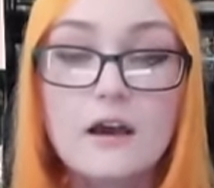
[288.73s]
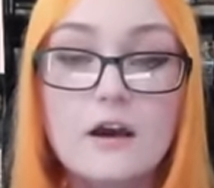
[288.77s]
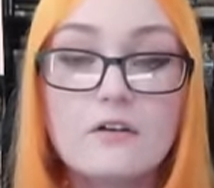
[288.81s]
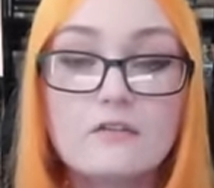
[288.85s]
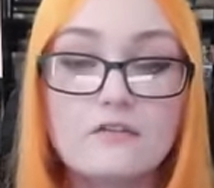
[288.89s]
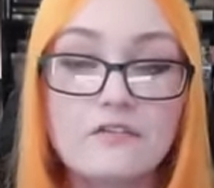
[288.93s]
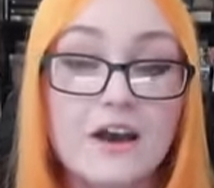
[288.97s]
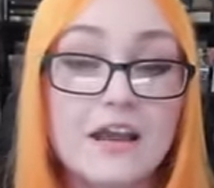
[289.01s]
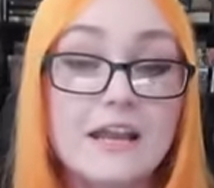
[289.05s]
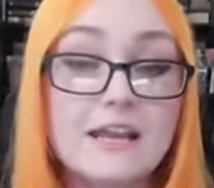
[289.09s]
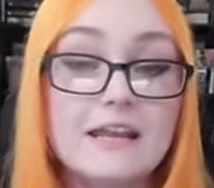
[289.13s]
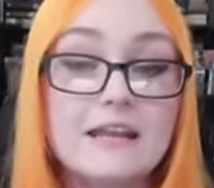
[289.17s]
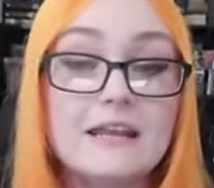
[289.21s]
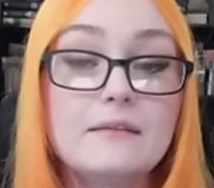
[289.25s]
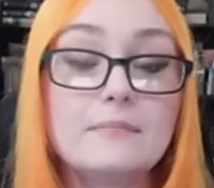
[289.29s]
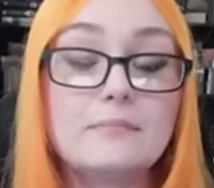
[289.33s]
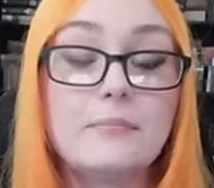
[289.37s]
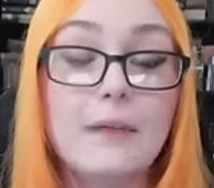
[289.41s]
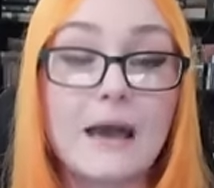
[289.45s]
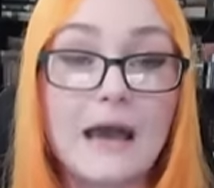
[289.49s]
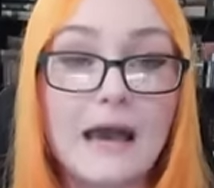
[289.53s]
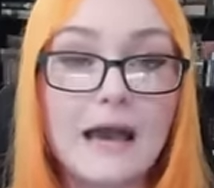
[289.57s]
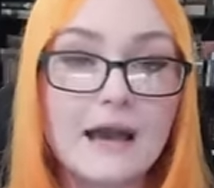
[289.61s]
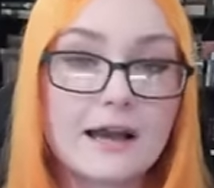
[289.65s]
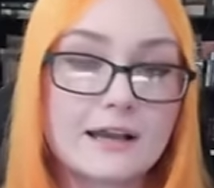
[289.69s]
fighting
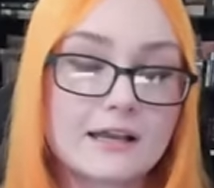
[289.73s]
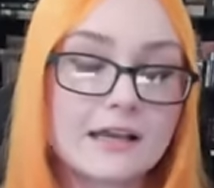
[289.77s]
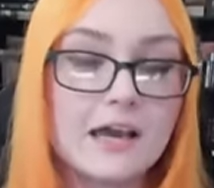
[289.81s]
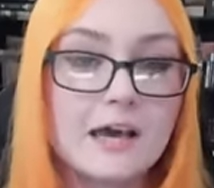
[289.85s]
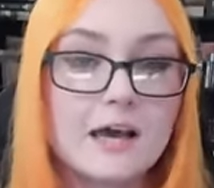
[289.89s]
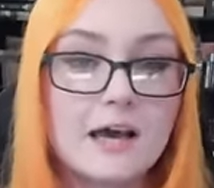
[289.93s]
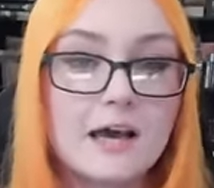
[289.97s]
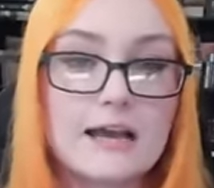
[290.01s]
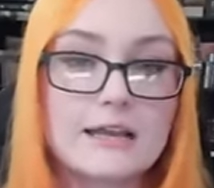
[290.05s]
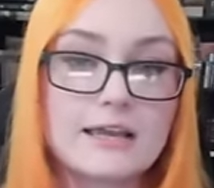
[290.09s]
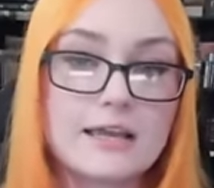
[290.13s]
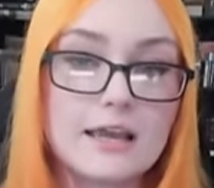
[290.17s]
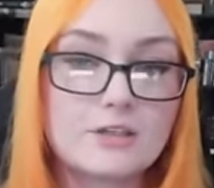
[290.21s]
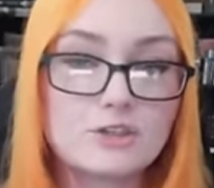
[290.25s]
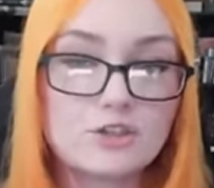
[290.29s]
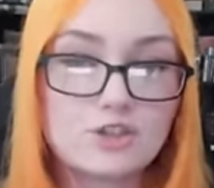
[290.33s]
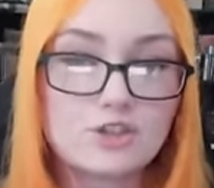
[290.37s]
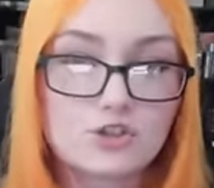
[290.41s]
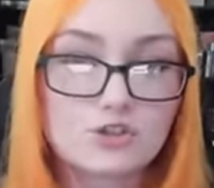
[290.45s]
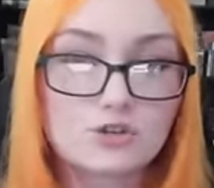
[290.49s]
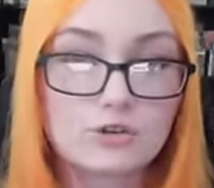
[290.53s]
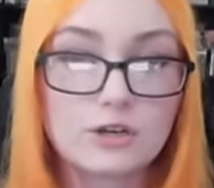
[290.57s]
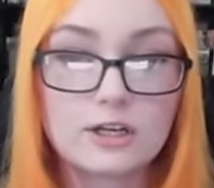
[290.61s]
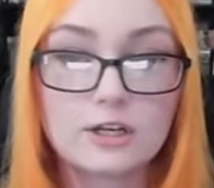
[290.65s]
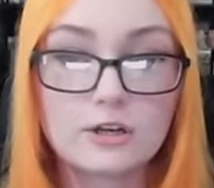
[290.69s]
back against
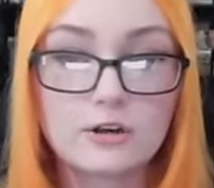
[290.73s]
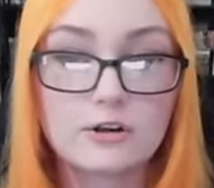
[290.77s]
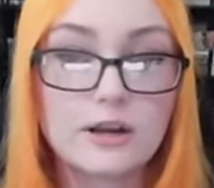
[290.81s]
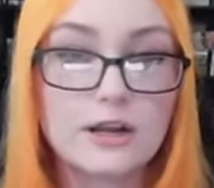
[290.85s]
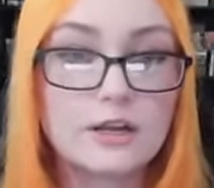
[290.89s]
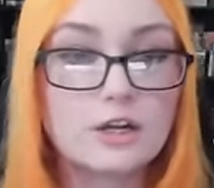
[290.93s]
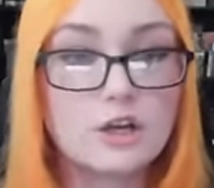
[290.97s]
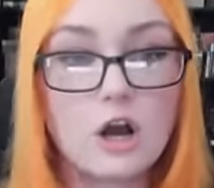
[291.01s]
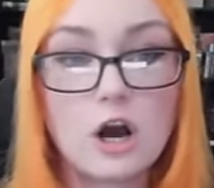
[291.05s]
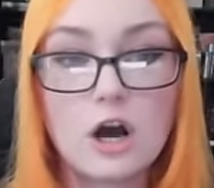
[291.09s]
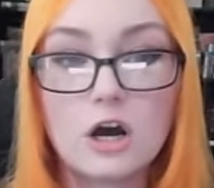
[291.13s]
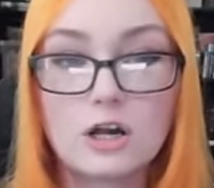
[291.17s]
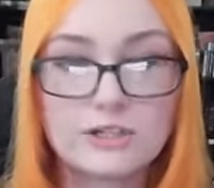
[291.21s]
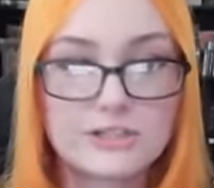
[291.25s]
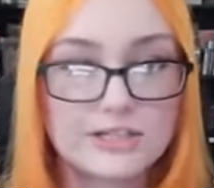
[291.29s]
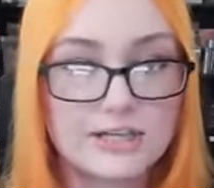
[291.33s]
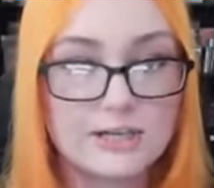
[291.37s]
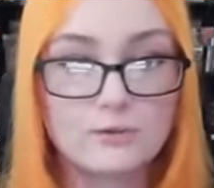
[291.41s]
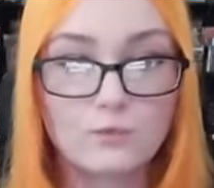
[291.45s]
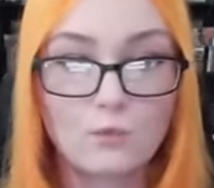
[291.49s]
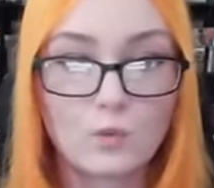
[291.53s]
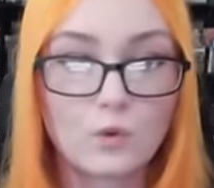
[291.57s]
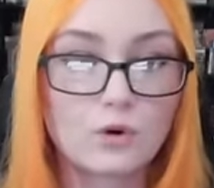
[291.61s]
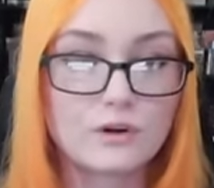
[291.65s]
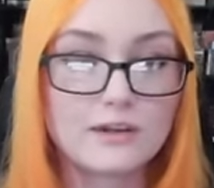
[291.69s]
trigger and
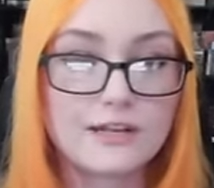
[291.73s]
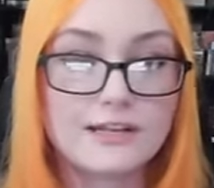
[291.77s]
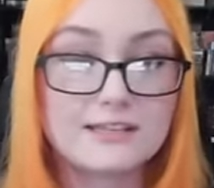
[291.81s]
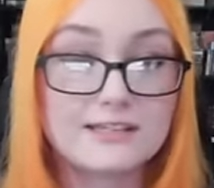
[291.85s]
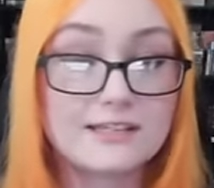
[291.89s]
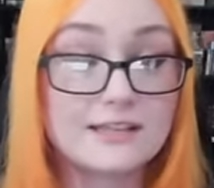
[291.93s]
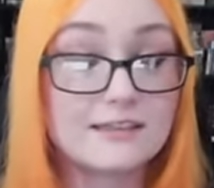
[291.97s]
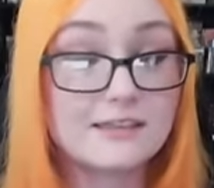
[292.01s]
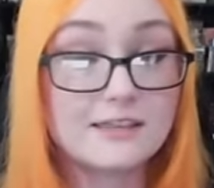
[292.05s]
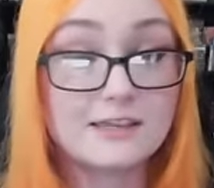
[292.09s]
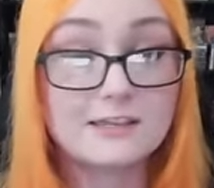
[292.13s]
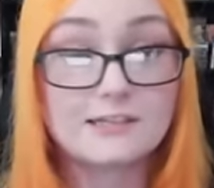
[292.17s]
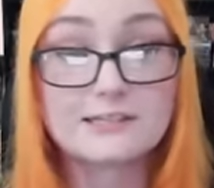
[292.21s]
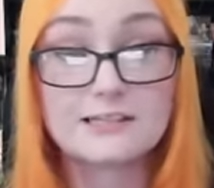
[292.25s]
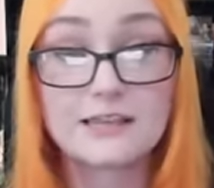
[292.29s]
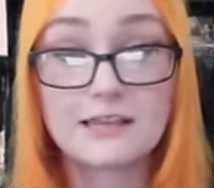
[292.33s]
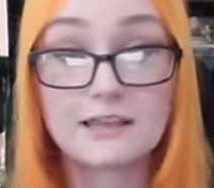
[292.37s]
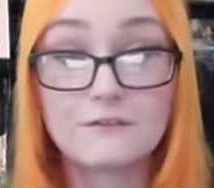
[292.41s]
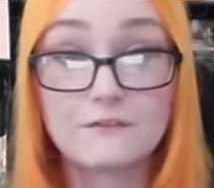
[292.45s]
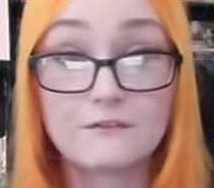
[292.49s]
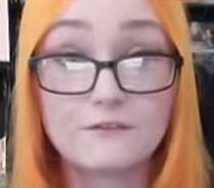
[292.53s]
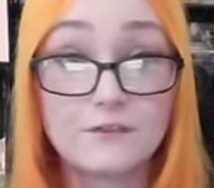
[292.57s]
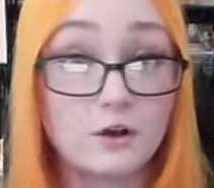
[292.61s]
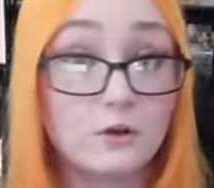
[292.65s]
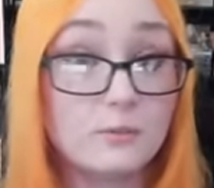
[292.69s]
content warnings and things
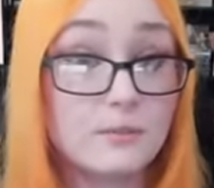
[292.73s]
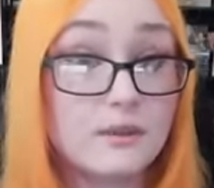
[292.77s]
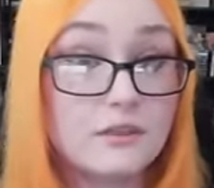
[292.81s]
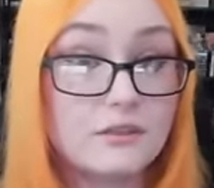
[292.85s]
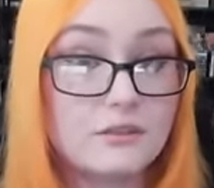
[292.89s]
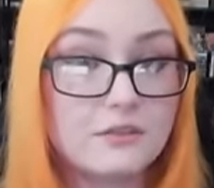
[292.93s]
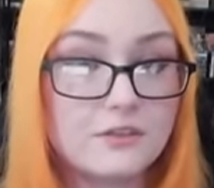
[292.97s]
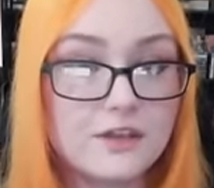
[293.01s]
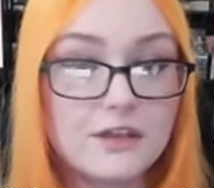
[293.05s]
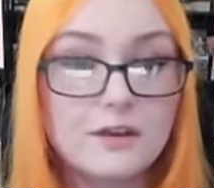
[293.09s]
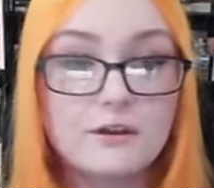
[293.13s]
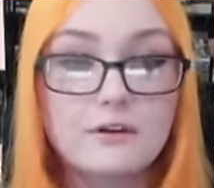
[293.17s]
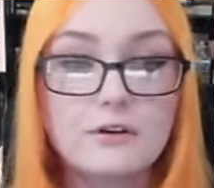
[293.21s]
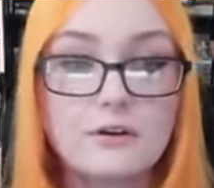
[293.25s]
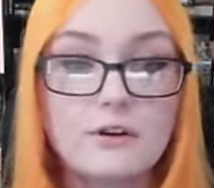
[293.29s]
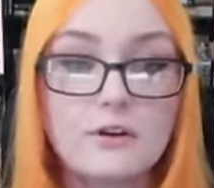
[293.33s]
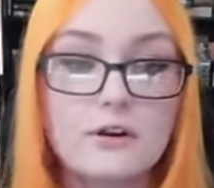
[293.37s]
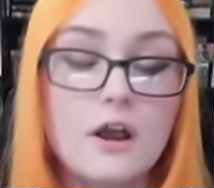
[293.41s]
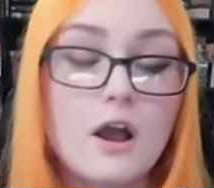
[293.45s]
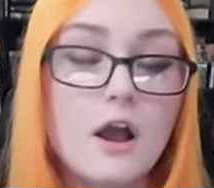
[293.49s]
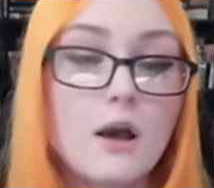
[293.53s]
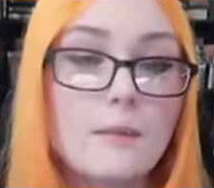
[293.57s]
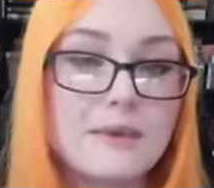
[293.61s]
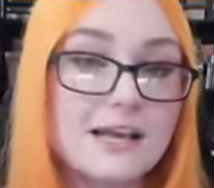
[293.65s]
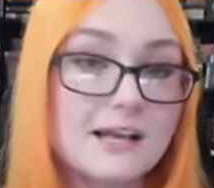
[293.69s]
like film and theater
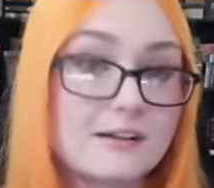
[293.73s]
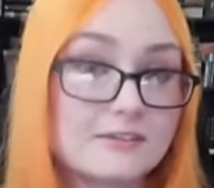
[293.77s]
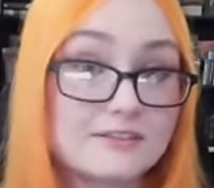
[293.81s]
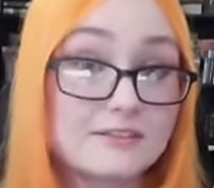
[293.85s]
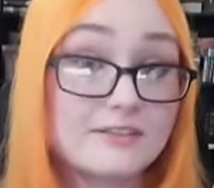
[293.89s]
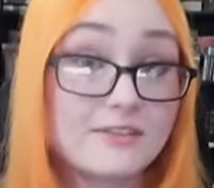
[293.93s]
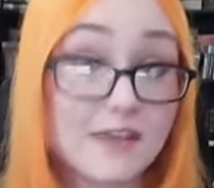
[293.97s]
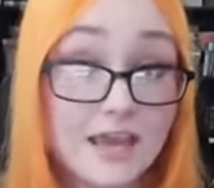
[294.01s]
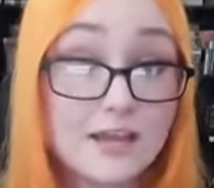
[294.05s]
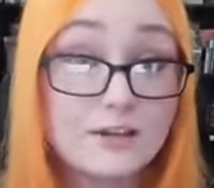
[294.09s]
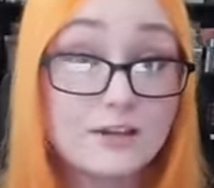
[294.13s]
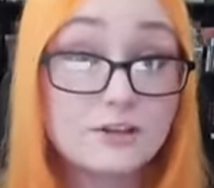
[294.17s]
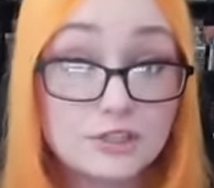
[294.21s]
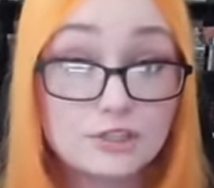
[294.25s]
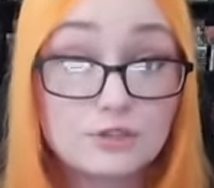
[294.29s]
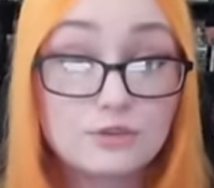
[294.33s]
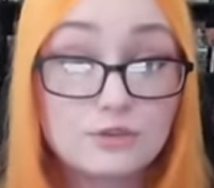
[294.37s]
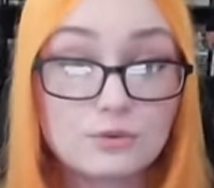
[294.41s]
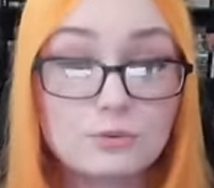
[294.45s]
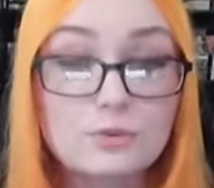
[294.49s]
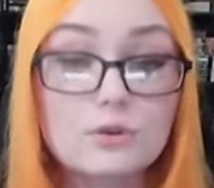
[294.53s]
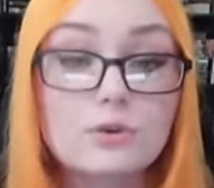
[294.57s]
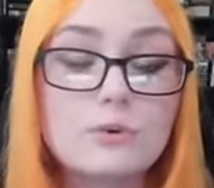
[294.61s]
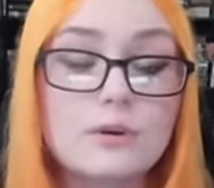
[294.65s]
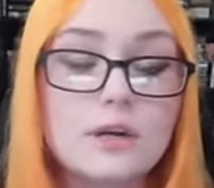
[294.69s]
because they
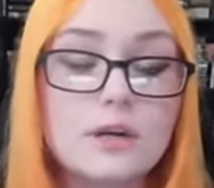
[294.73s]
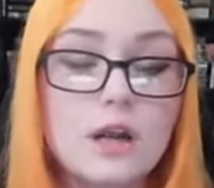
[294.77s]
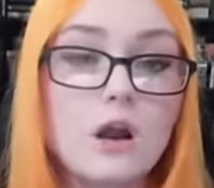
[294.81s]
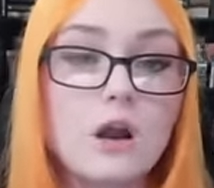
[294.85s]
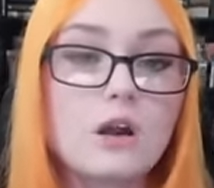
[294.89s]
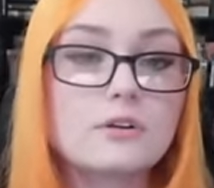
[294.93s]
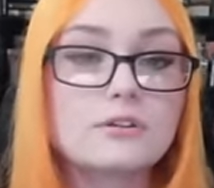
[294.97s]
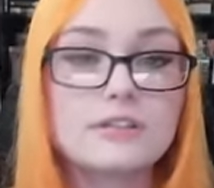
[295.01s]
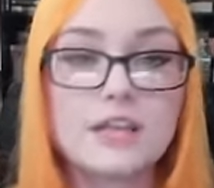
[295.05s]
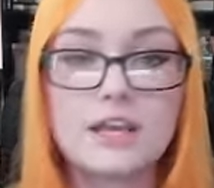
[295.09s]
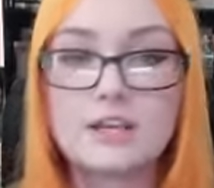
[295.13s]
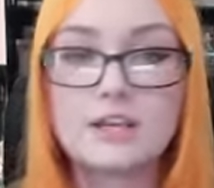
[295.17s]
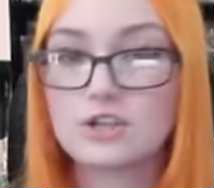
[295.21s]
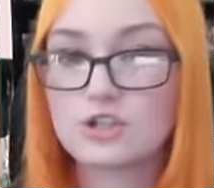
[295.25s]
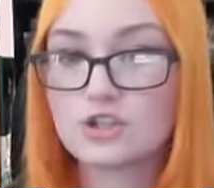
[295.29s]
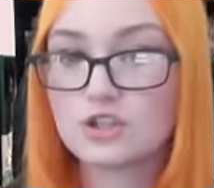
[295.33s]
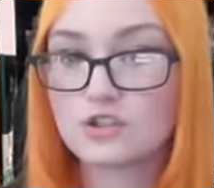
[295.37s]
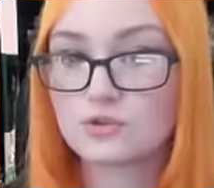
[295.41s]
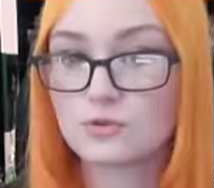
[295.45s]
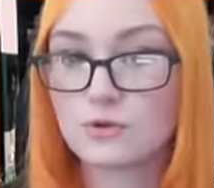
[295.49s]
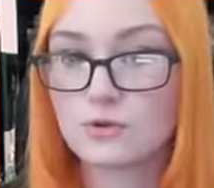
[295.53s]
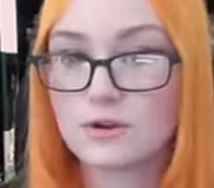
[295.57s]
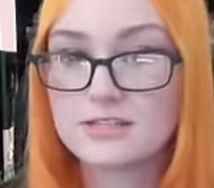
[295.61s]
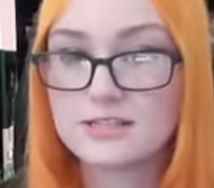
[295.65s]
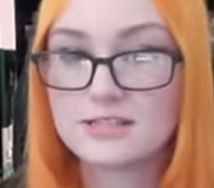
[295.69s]
do ruin art they
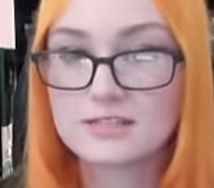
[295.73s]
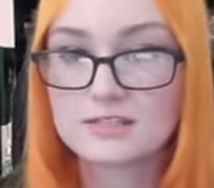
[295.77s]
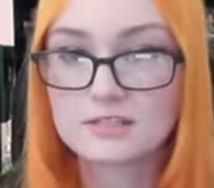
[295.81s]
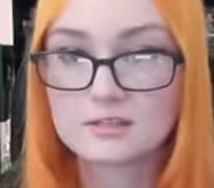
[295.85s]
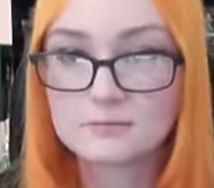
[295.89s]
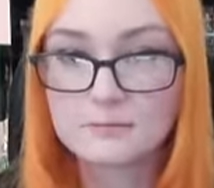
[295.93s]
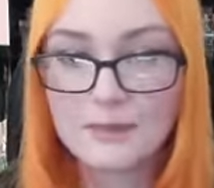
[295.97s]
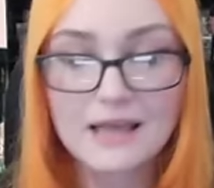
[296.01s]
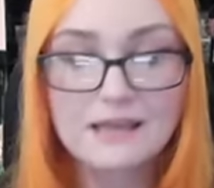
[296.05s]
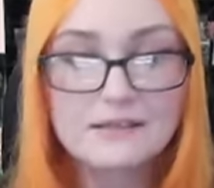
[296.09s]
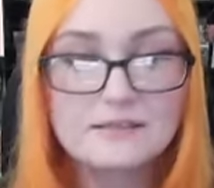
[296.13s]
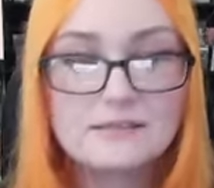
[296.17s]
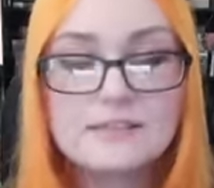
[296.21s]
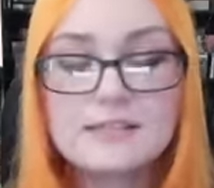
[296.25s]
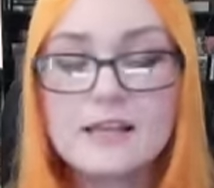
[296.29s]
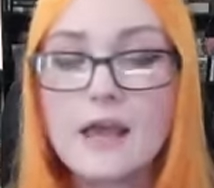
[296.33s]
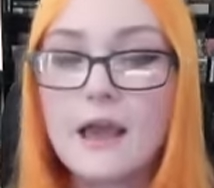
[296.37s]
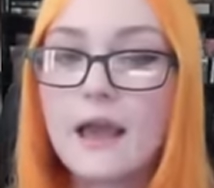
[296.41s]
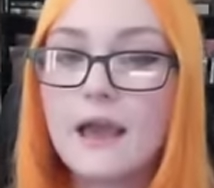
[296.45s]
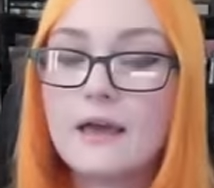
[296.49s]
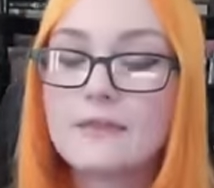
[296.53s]
destroy suspense